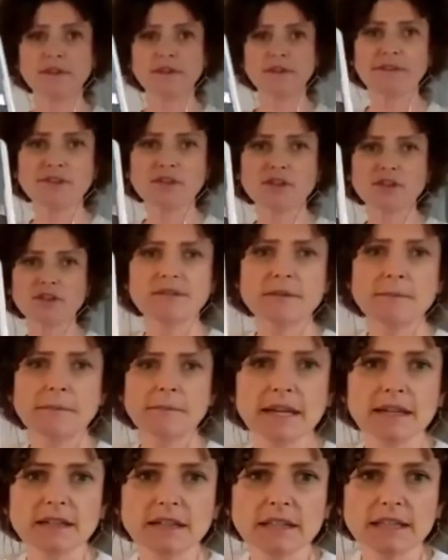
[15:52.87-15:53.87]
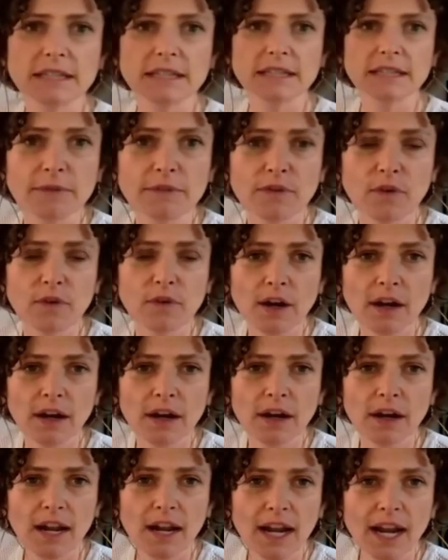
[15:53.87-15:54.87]
haven't used a mandolin before,
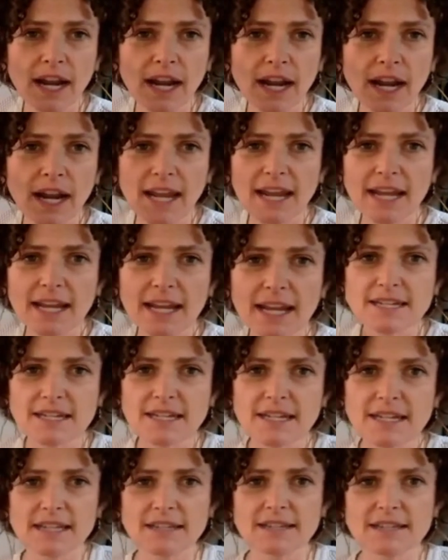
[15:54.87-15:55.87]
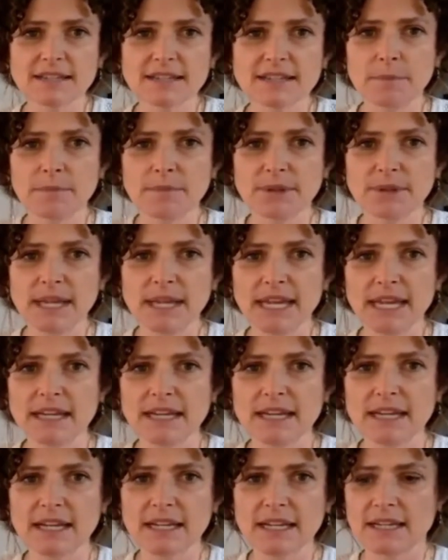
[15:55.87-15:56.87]
it is a
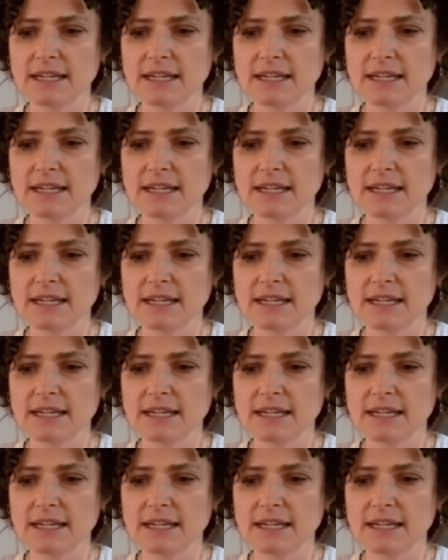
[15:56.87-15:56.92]
blade.